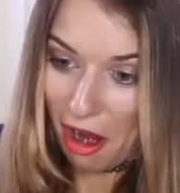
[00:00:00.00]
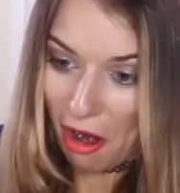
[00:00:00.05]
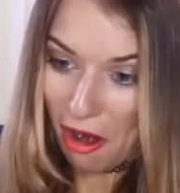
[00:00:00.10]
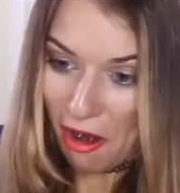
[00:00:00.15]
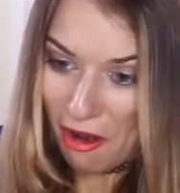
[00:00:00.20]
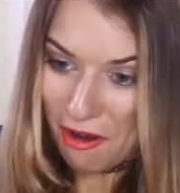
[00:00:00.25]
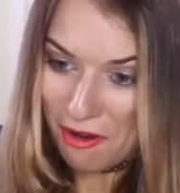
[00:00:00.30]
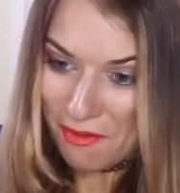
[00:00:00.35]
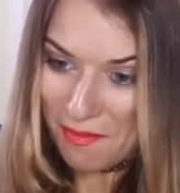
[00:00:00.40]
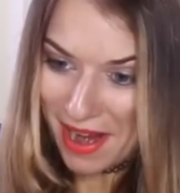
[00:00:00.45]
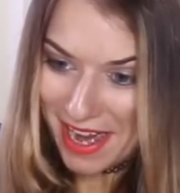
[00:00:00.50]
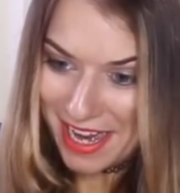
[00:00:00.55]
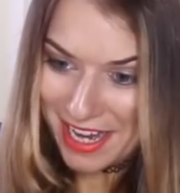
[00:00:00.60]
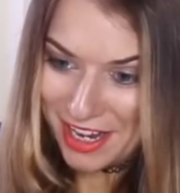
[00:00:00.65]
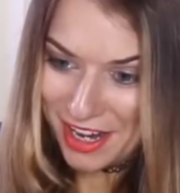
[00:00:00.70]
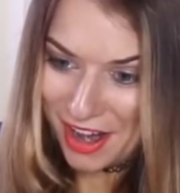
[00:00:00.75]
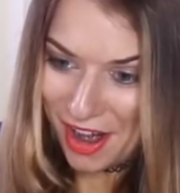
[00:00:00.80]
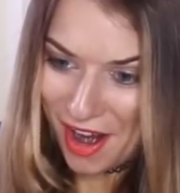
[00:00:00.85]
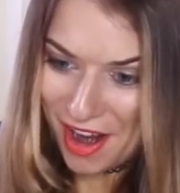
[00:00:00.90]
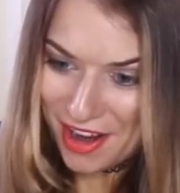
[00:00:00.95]
Oh
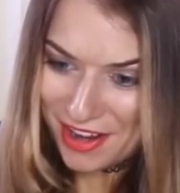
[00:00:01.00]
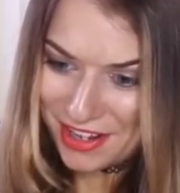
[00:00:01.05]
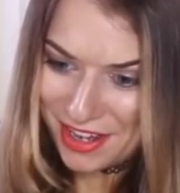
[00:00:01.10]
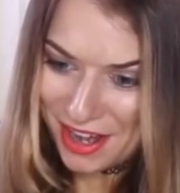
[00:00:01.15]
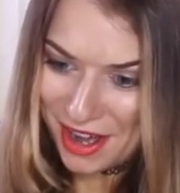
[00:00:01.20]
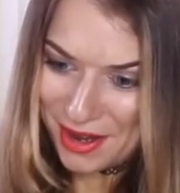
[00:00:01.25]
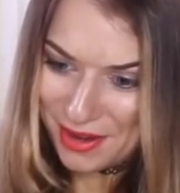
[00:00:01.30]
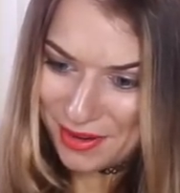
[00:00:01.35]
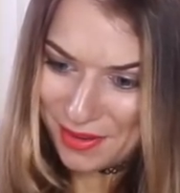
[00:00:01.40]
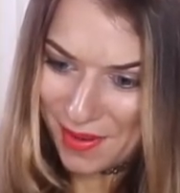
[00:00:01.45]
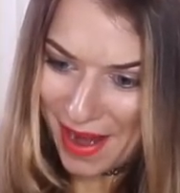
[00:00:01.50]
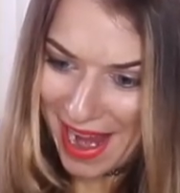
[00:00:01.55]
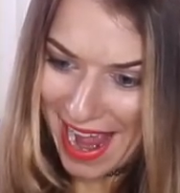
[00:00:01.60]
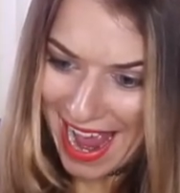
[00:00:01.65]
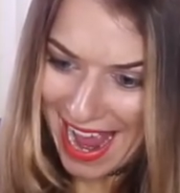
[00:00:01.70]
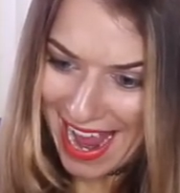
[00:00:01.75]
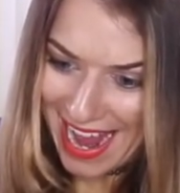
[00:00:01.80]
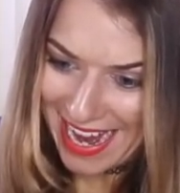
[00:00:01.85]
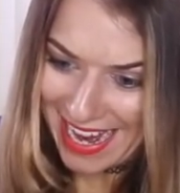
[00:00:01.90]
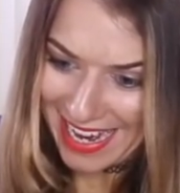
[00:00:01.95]
my
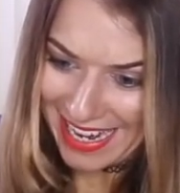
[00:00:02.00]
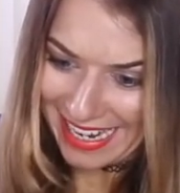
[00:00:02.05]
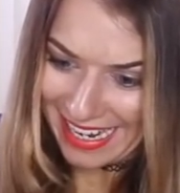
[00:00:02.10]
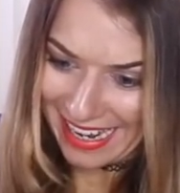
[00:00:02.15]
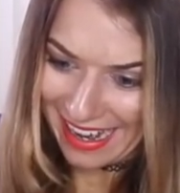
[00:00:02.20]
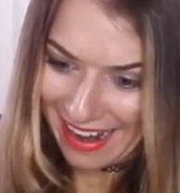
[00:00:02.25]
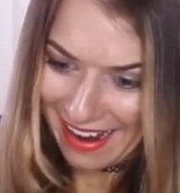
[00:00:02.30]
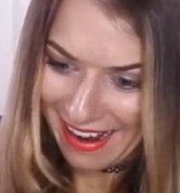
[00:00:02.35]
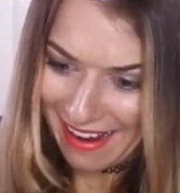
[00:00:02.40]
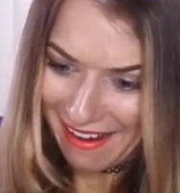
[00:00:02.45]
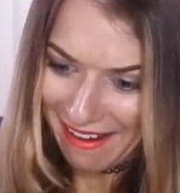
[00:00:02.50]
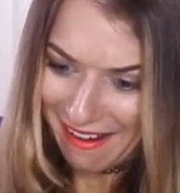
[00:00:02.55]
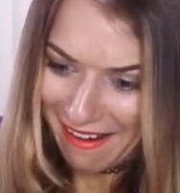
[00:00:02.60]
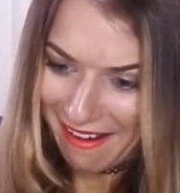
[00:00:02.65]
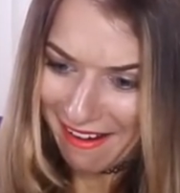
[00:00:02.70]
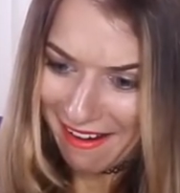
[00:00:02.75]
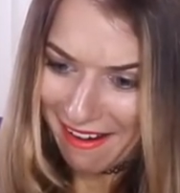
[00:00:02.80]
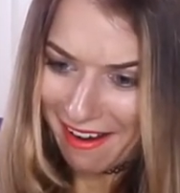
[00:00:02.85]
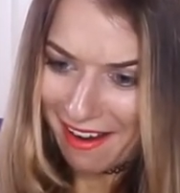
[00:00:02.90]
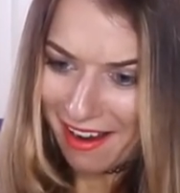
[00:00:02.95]
god, no way!
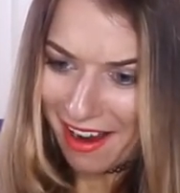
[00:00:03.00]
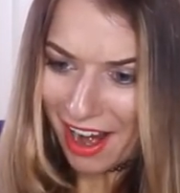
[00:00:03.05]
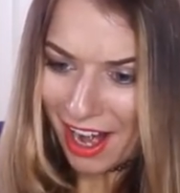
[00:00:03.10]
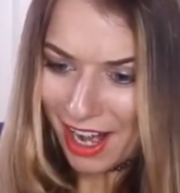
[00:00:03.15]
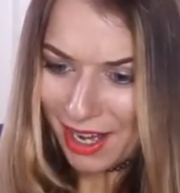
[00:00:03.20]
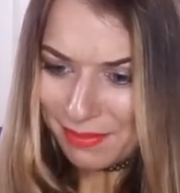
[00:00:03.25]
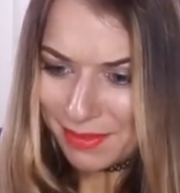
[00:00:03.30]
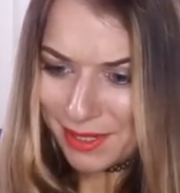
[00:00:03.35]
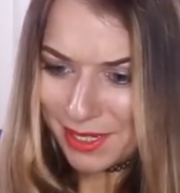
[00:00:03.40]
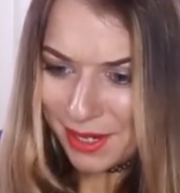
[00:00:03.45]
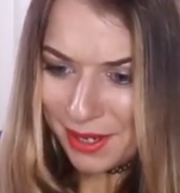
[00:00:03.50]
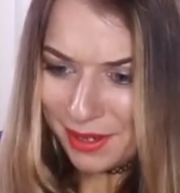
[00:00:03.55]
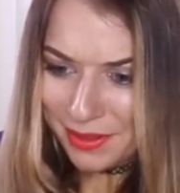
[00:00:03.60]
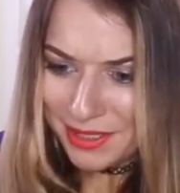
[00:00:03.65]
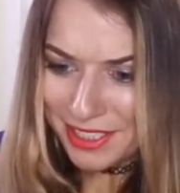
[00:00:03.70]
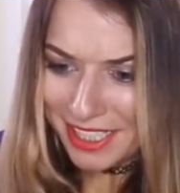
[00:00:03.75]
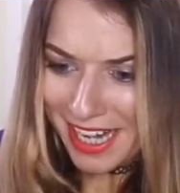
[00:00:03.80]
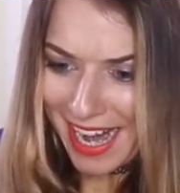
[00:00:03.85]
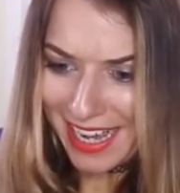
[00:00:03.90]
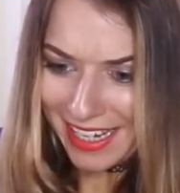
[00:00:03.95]
I'm
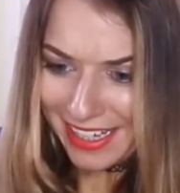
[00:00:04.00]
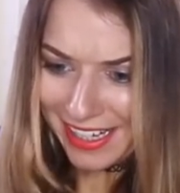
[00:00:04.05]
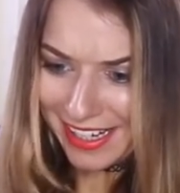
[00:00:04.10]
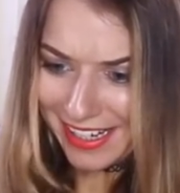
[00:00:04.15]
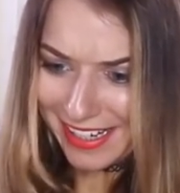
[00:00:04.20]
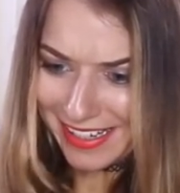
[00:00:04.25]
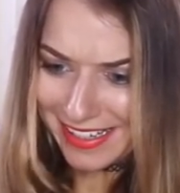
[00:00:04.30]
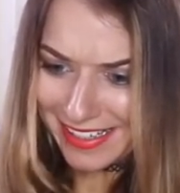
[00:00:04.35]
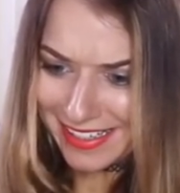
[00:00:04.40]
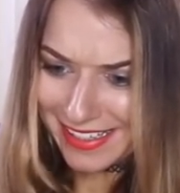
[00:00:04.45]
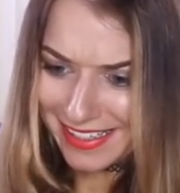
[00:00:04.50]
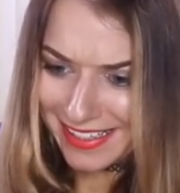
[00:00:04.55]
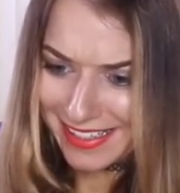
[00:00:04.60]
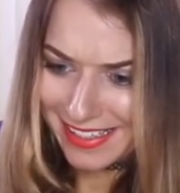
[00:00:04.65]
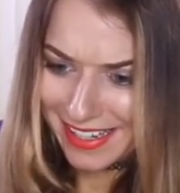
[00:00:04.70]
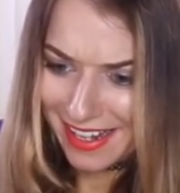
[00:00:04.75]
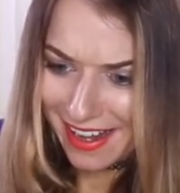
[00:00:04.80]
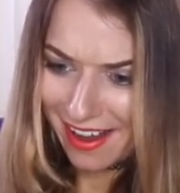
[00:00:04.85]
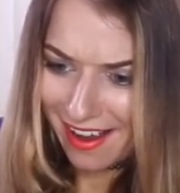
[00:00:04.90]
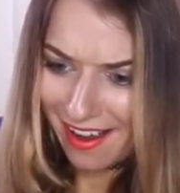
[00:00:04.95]
so
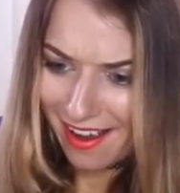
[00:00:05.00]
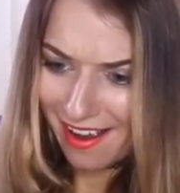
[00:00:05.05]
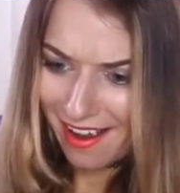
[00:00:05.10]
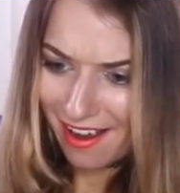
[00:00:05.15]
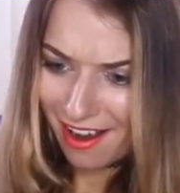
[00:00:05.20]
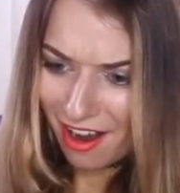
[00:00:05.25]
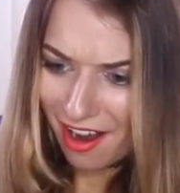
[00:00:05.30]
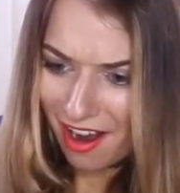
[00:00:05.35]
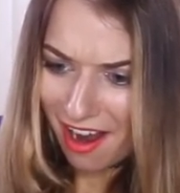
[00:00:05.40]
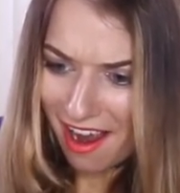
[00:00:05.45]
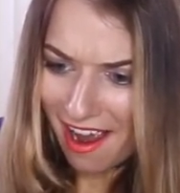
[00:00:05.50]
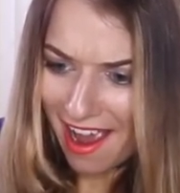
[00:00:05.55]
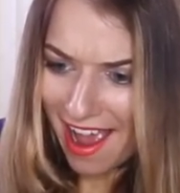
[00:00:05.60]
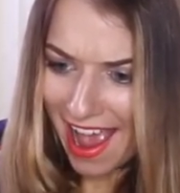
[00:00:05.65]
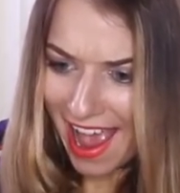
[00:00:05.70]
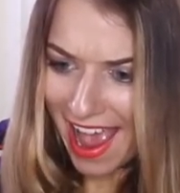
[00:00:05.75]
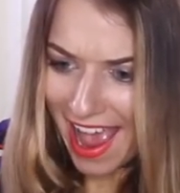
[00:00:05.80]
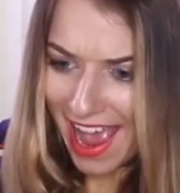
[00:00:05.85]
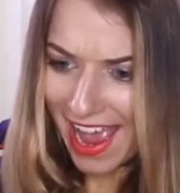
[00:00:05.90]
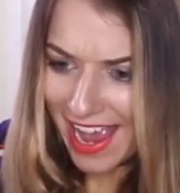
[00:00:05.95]
jealous! Her
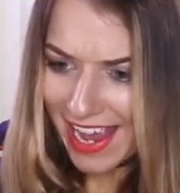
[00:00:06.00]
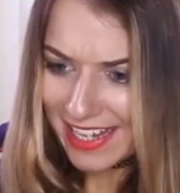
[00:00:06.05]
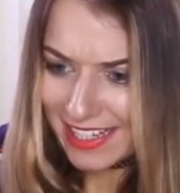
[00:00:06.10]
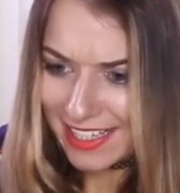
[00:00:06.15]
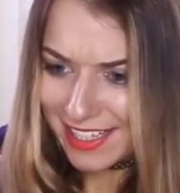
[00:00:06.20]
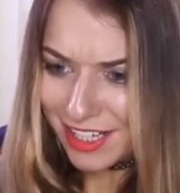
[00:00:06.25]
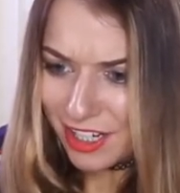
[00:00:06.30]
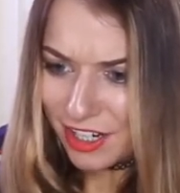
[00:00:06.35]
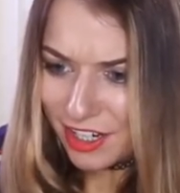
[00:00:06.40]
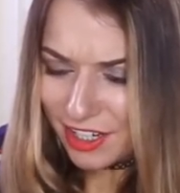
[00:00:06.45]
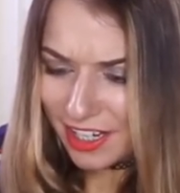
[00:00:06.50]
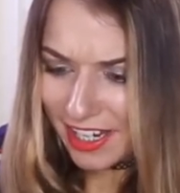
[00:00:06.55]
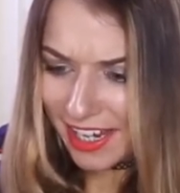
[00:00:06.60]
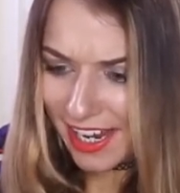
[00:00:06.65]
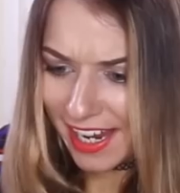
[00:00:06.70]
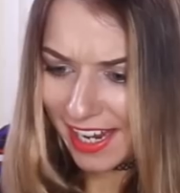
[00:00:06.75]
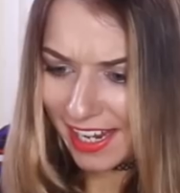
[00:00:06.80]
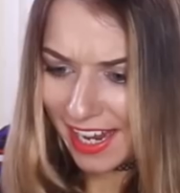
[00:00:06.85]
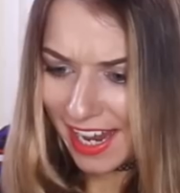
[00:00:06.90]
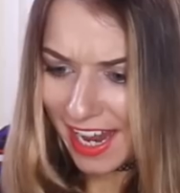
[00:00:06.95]
hair is
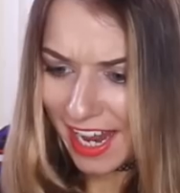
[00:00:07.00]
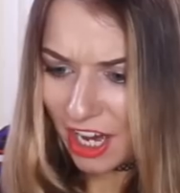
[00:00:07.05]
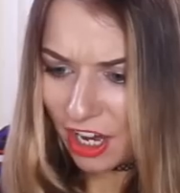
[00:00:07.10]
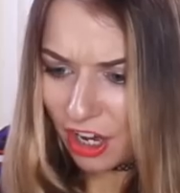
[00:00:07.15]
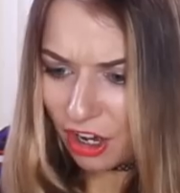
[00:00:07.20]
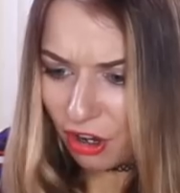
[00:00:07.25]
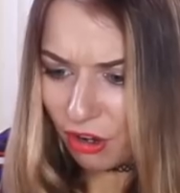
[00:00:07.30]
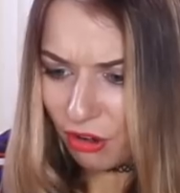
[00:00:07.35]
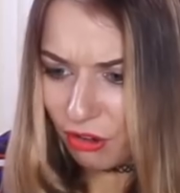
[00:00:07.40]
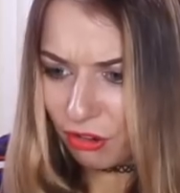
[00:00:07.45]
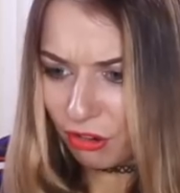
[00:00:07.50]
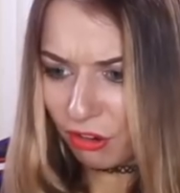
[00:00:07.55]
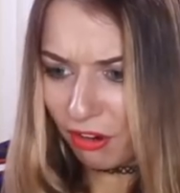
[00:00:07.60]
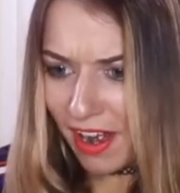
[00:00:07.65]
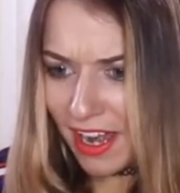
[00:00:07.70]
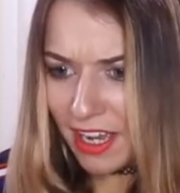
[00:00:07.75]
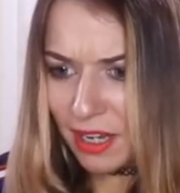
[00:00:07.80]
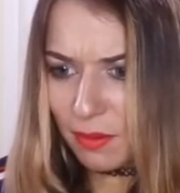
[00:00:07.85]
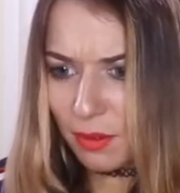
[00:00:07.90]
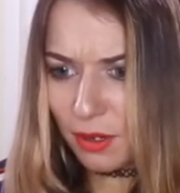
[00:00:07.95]
looking
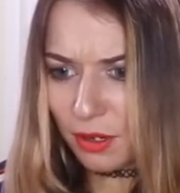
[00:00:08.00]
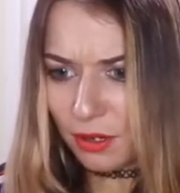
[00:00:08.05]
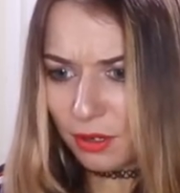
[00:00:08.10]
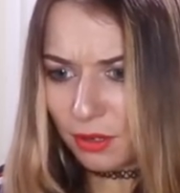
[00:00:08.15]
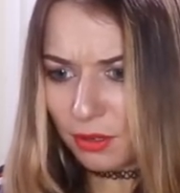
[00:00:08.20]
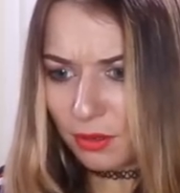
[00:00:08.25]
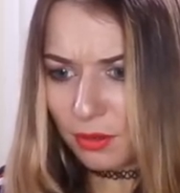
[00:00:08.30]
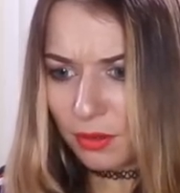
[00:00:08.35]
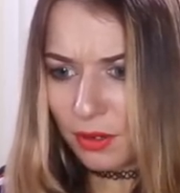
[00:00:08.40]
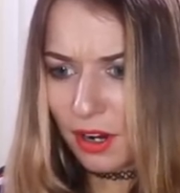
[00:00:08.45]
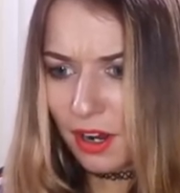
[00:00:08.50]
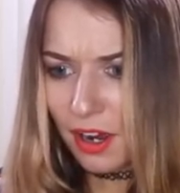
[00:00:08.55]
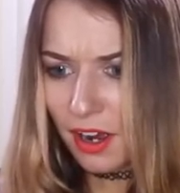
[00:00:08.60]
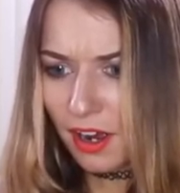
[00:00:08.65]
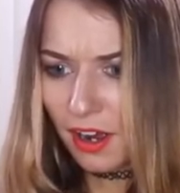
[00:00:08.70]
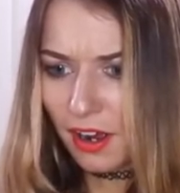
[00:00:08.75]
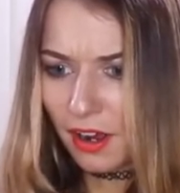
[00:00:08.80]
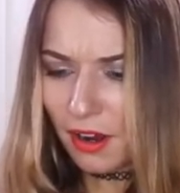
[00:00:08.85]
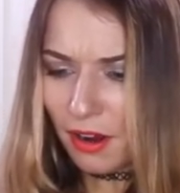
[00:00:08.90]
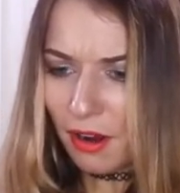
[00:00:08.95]
incredible!
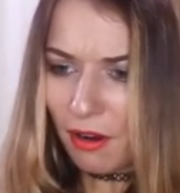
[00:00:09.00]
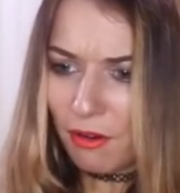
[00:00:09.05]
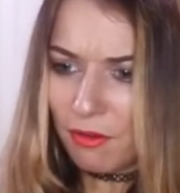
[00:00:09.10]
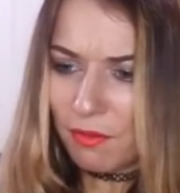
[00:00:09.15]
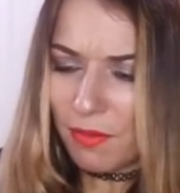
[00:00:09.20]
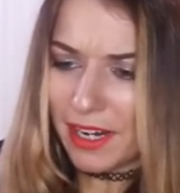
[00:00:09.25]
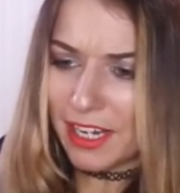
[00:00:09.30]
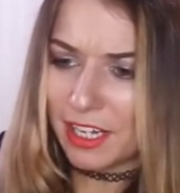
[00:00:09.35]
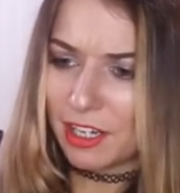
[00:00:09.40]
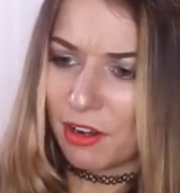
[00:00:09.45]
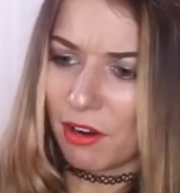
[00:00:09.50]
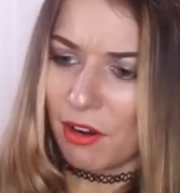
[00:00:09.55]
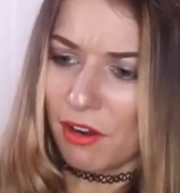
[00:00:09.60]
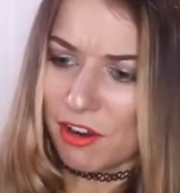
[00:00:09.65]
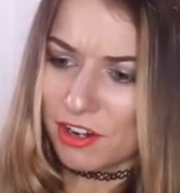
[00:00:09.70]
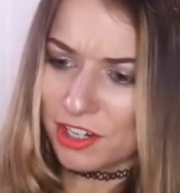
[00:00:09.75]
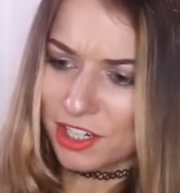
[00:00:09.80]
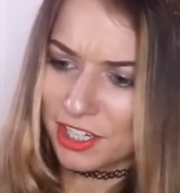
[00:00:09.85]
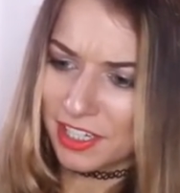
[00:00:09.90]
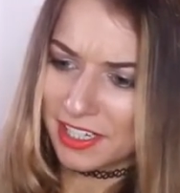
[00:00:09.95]
Oh my
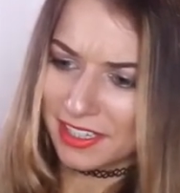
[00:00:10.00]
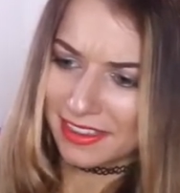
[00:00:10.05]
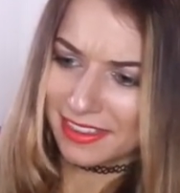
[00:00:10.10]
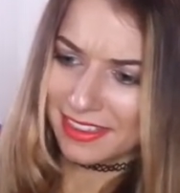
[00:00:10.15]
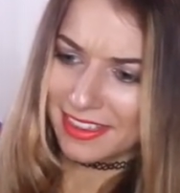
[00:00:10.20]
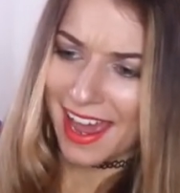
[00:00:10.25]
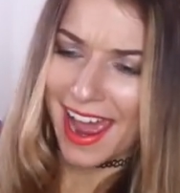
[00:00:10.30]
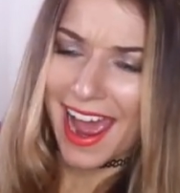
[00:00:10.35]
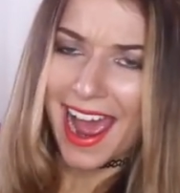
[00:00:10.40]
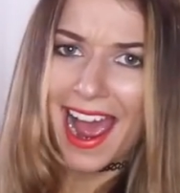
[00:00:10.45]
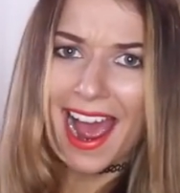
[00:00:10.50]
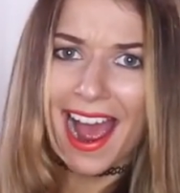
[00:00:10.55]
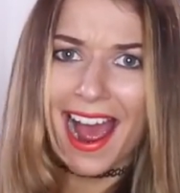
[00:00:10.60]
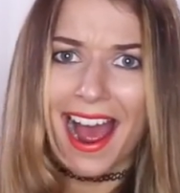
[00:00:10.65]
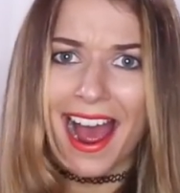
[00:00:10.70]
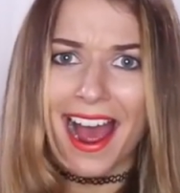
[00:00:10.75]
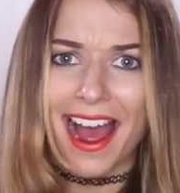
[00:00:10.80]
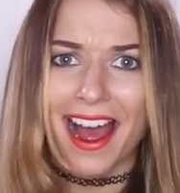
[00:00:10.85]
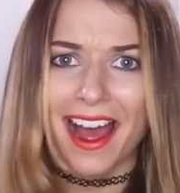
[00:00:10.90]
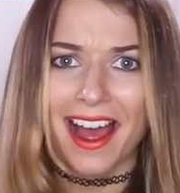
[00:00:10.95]
gosh, look at
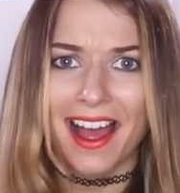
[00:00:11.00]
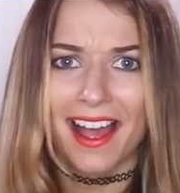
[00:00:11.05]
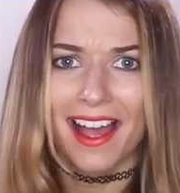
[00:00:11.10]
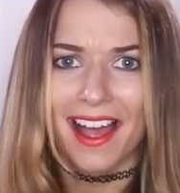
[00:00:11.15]
that!